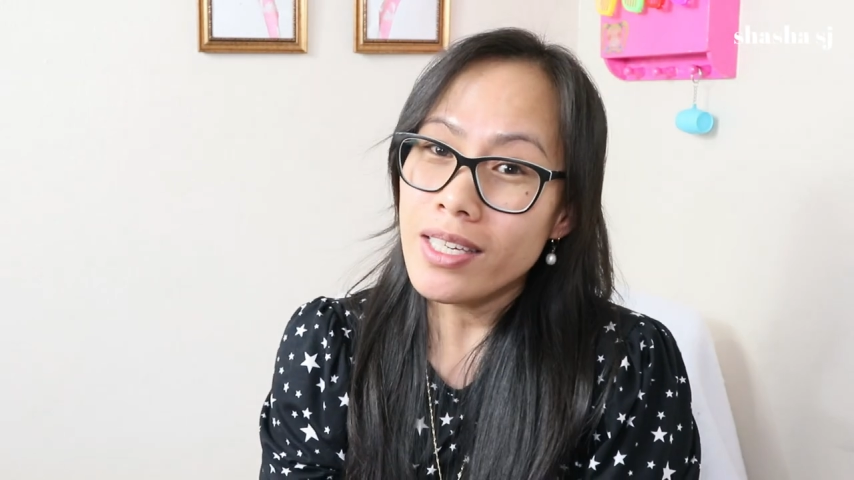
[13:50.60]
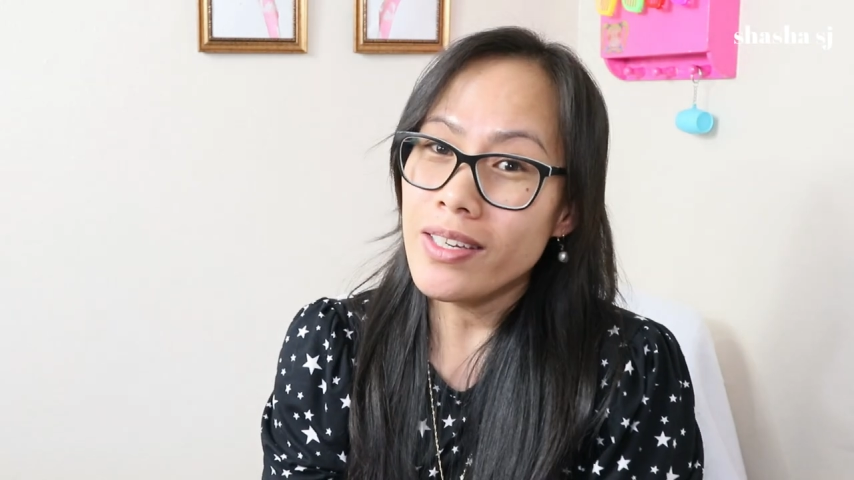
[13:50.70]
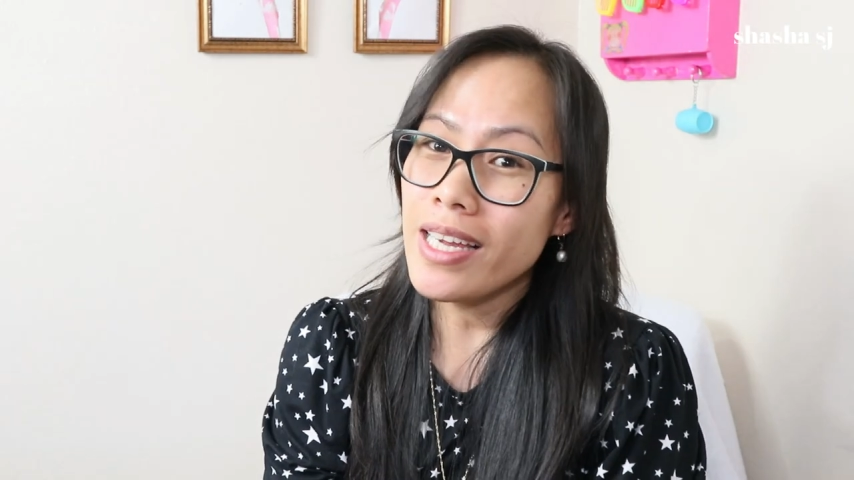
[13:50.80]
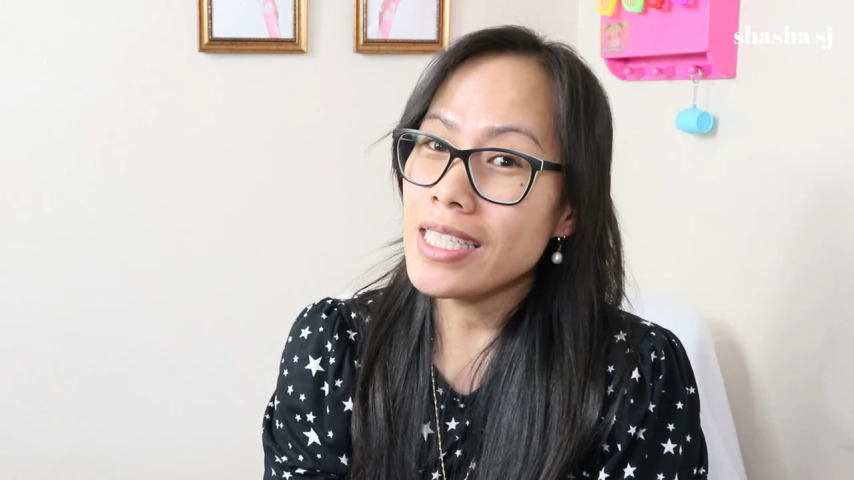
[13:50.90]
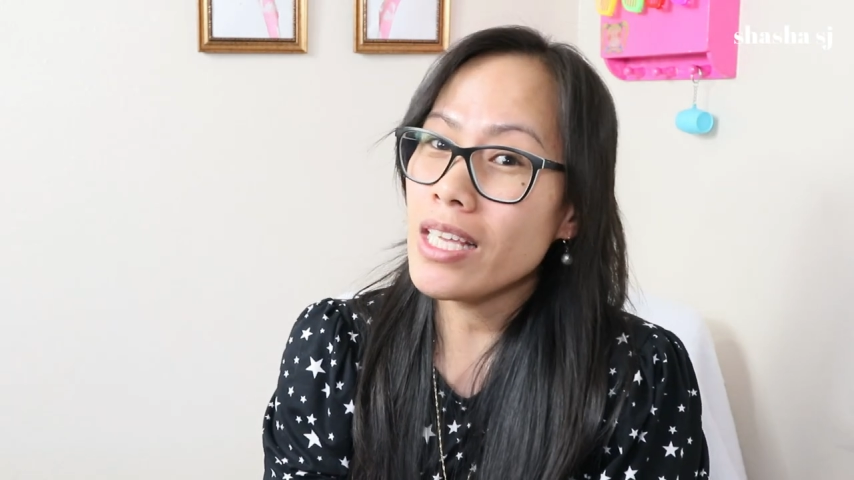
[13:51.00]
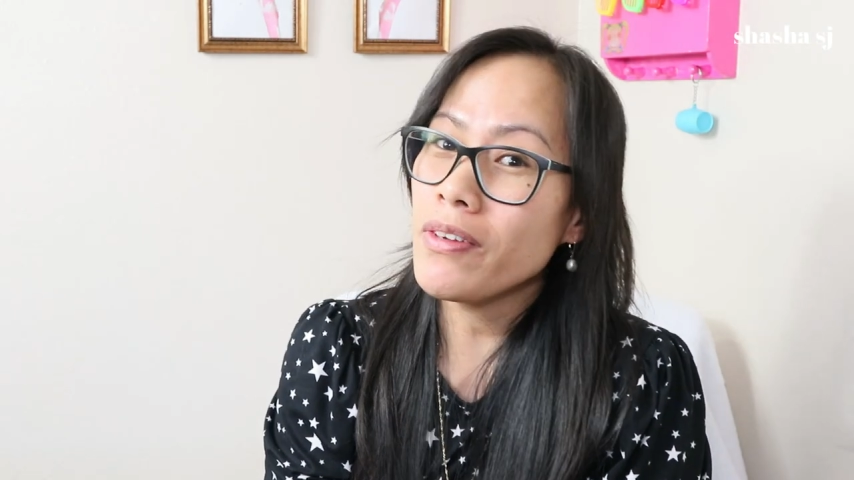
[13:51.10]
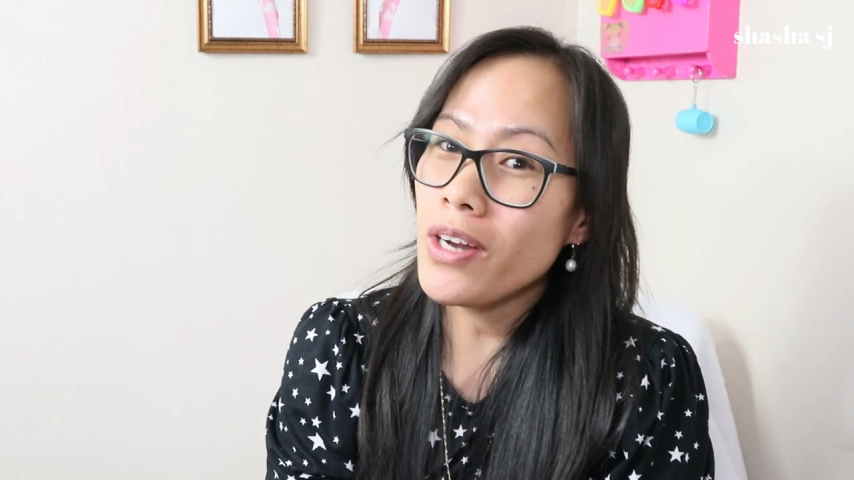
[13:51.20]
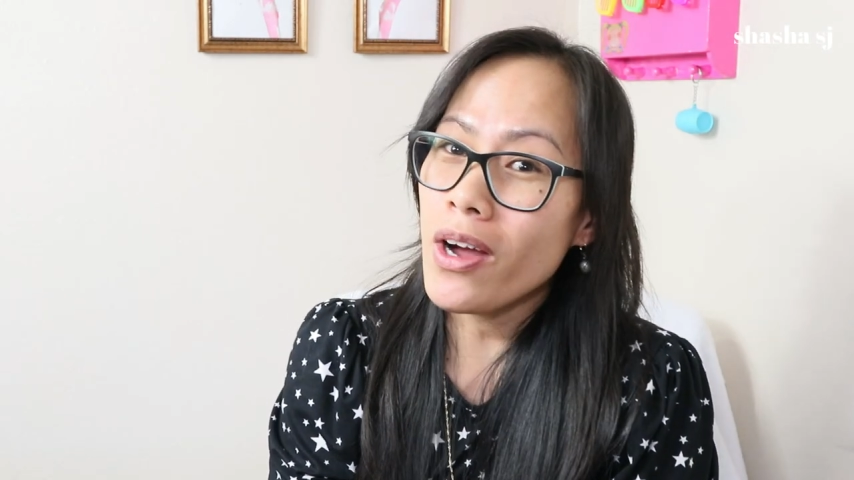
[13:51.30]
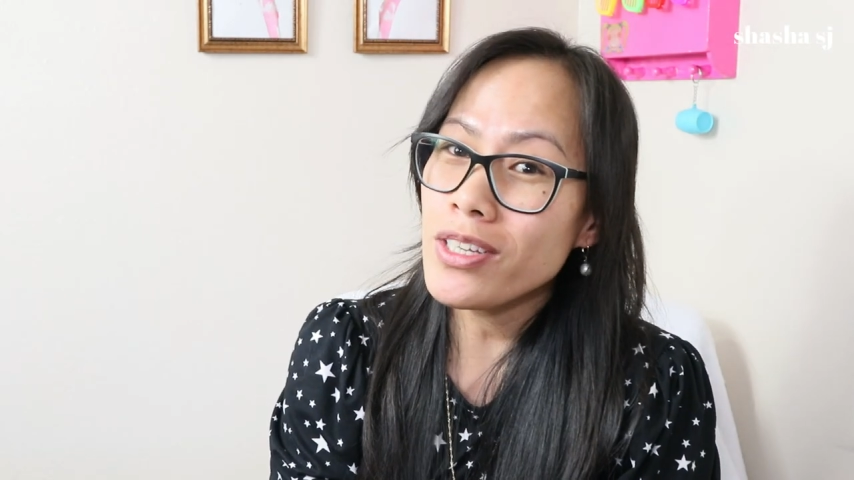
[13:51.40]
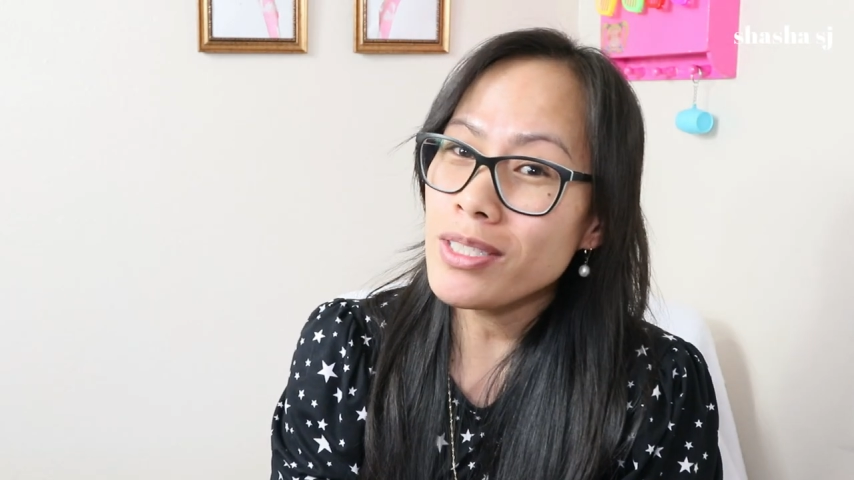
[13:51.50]
You guys have
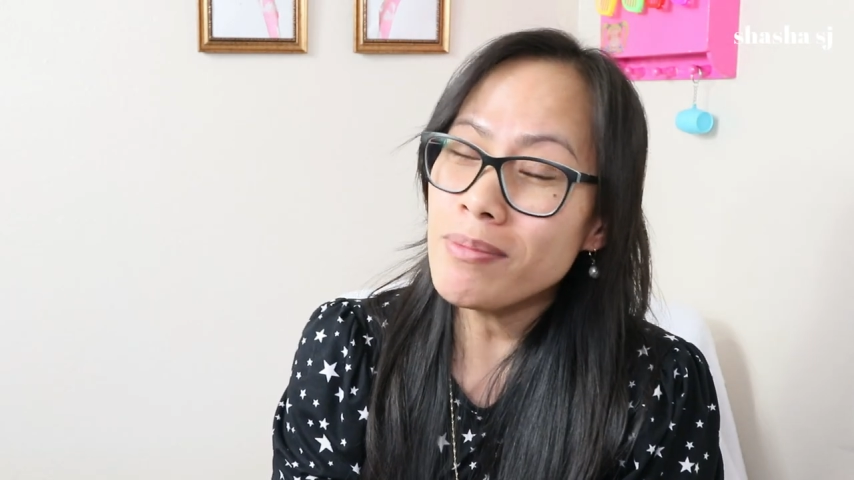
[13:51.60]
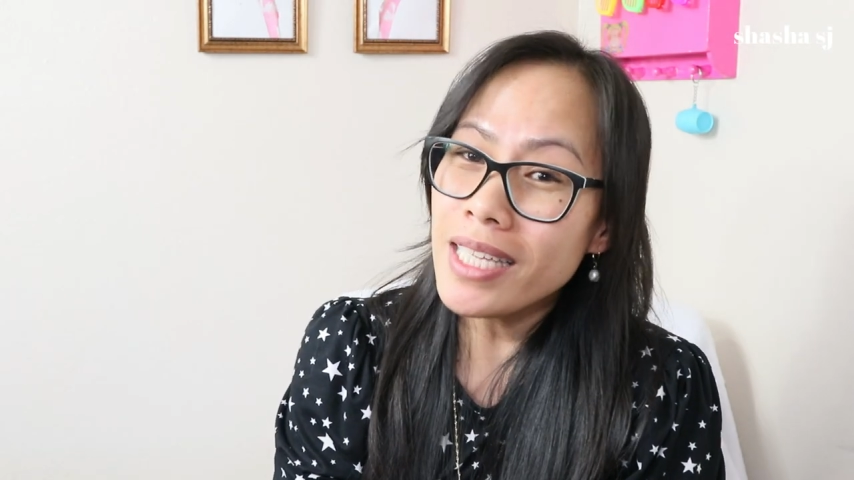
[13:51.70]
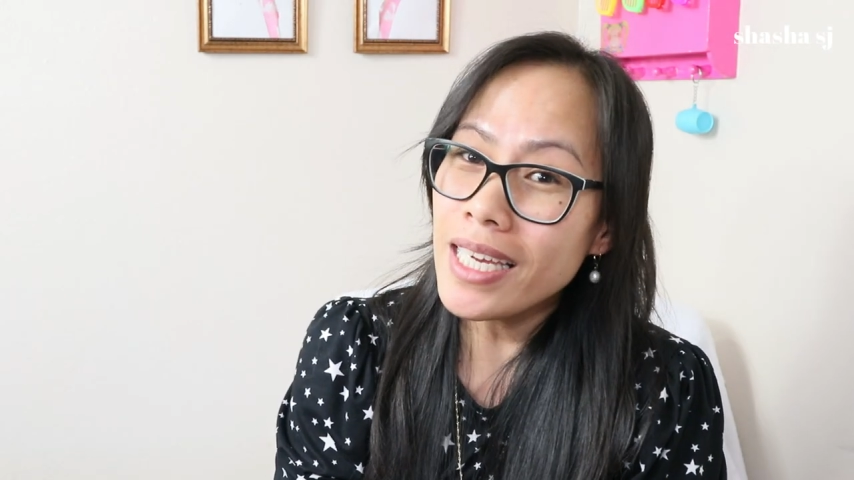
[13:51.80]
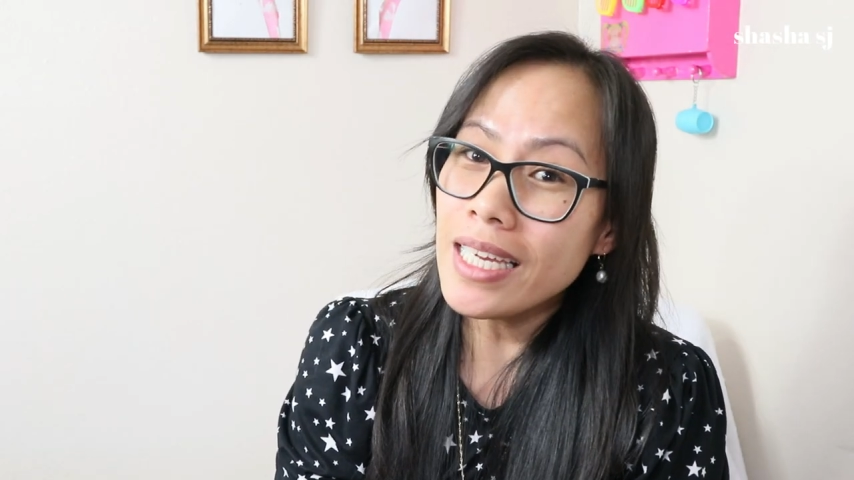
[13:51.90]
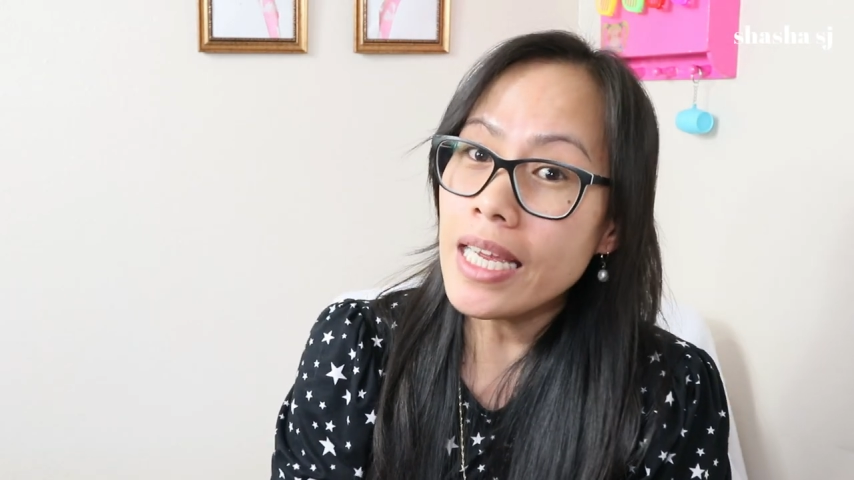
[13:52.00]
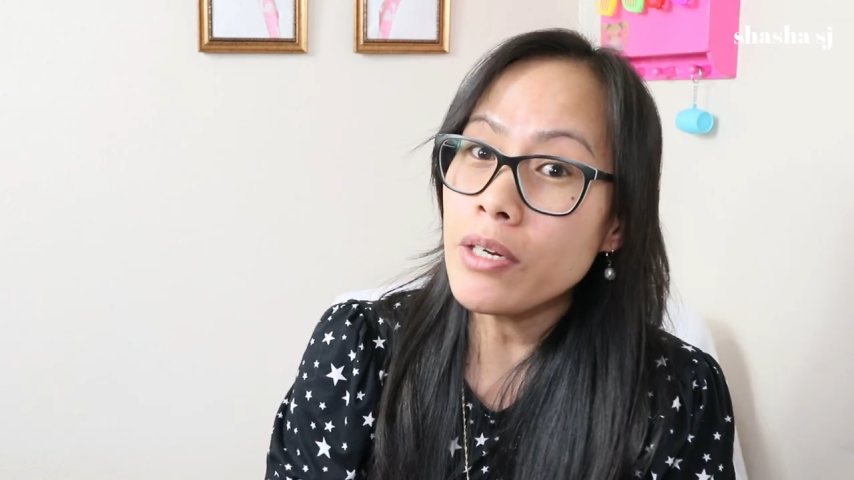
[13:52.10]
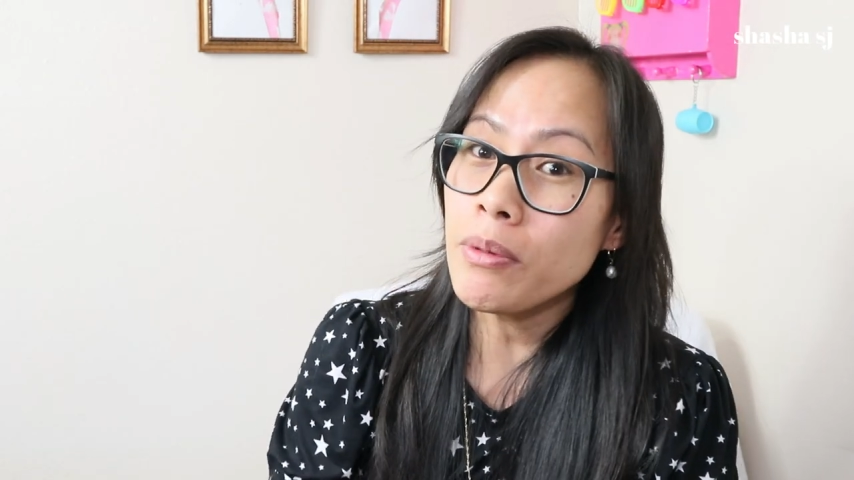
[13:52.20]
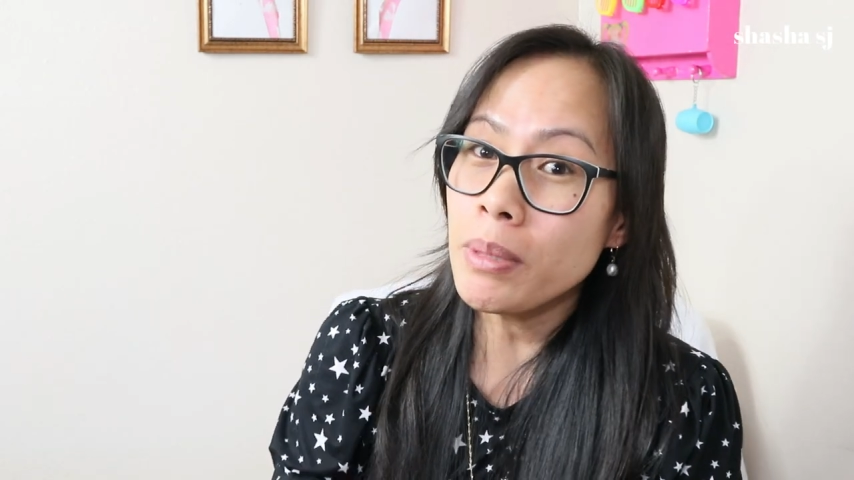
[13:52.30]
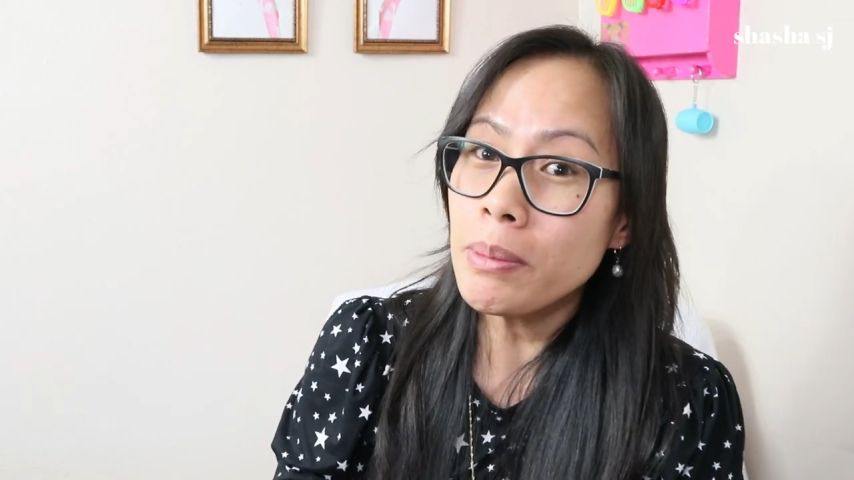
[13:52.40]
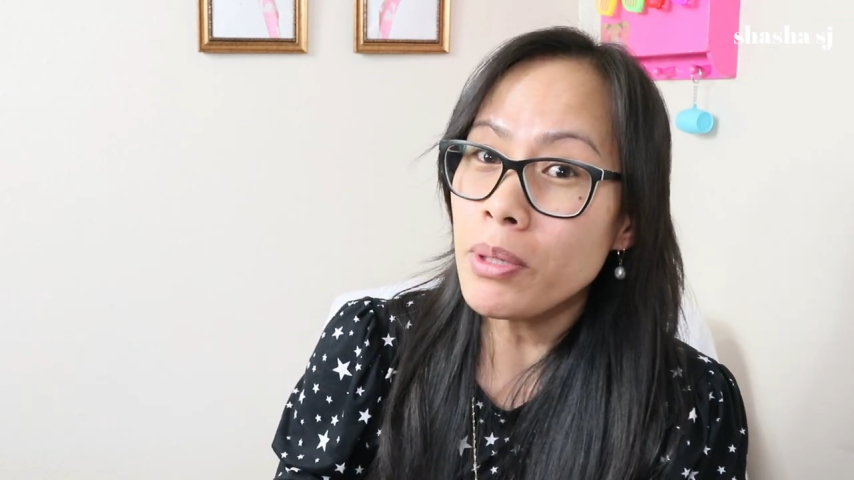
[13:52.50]
an awesome day, and
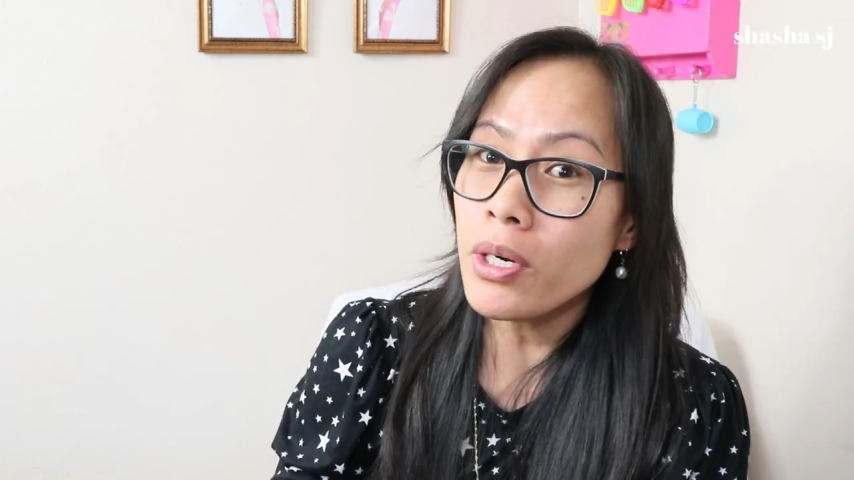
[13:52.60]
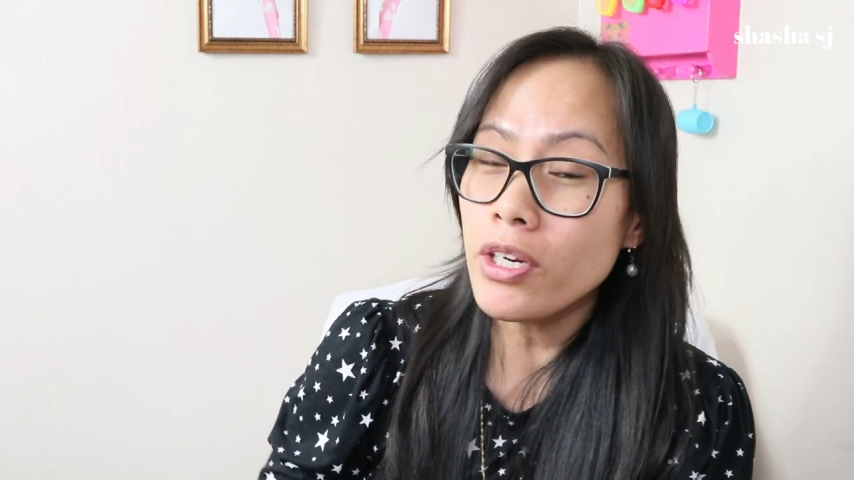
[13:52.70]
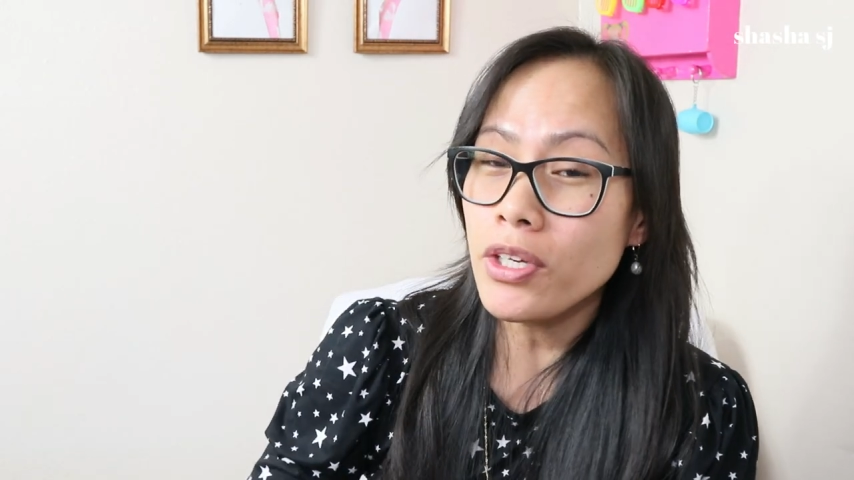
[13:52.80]
remember,